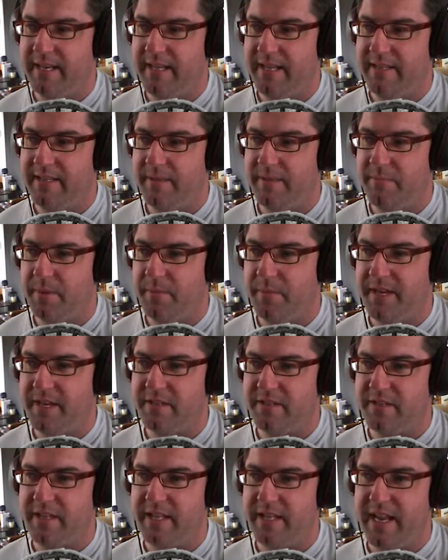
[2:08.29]
thing. Probably
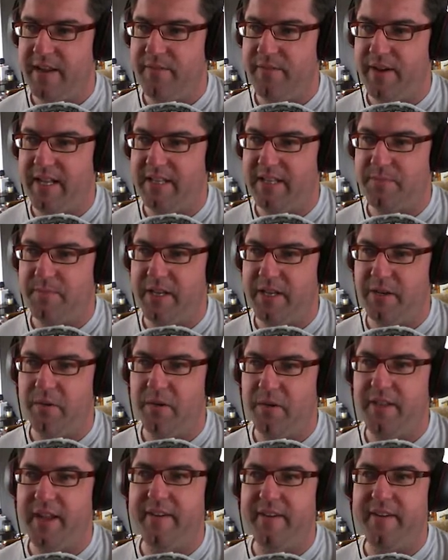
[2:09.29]
because I got the advanced menu
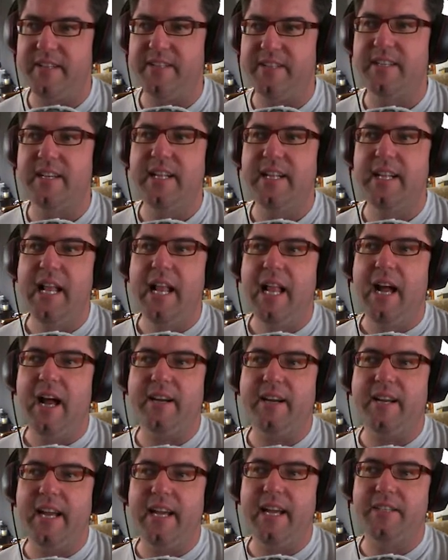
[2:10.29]
on. There it is.
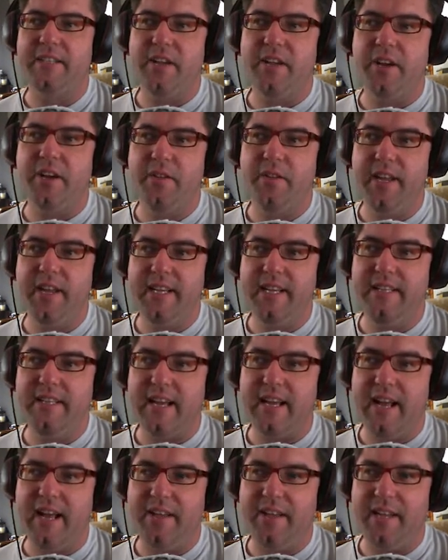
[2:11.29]
Okay, so these
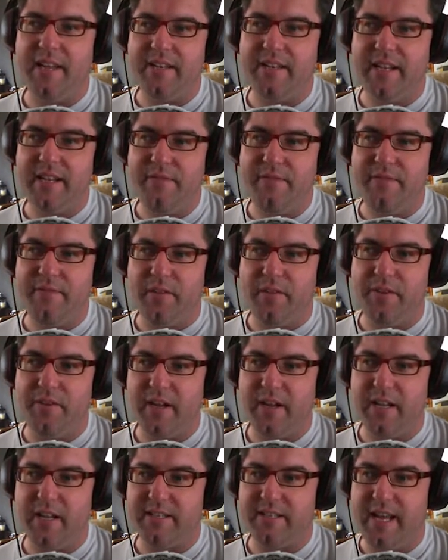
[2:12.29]
are the default
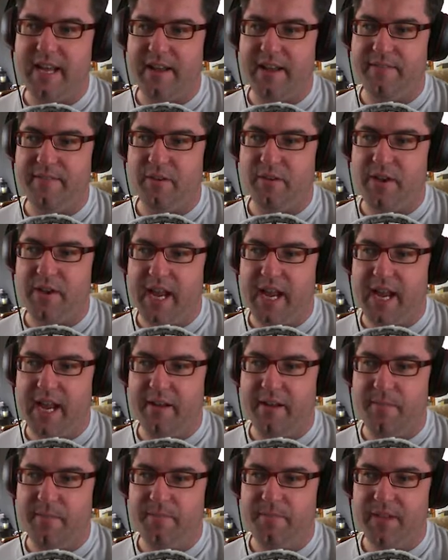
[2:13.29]
tyres that I have on
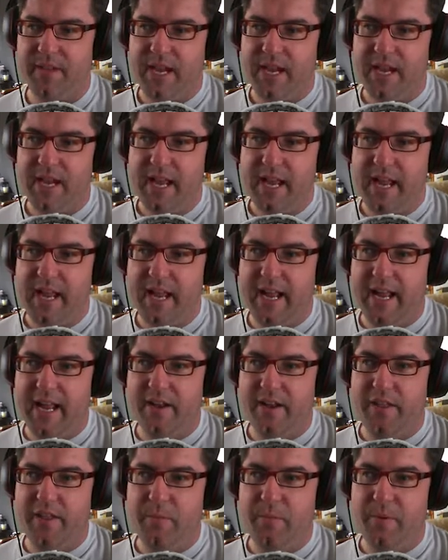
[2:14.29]
now.
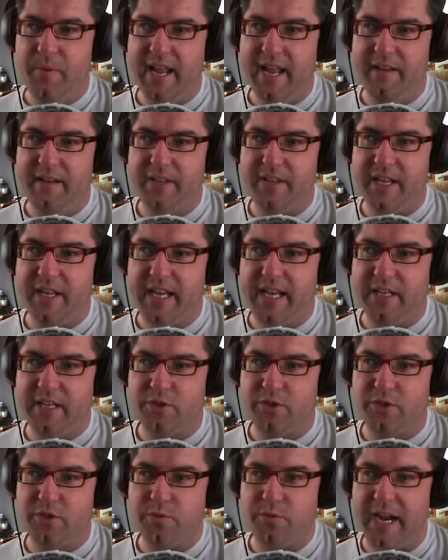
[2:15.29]
And then we have the
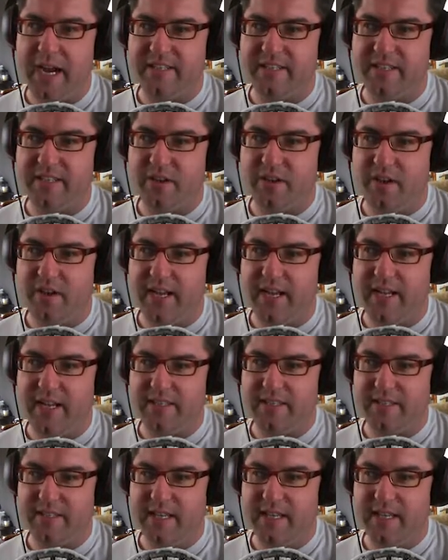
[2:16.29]
tractor
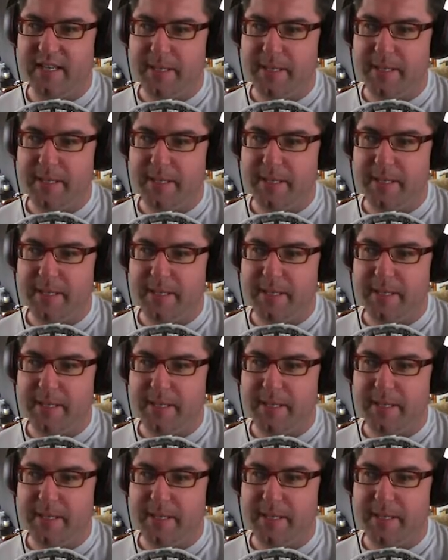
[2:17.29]
tyres.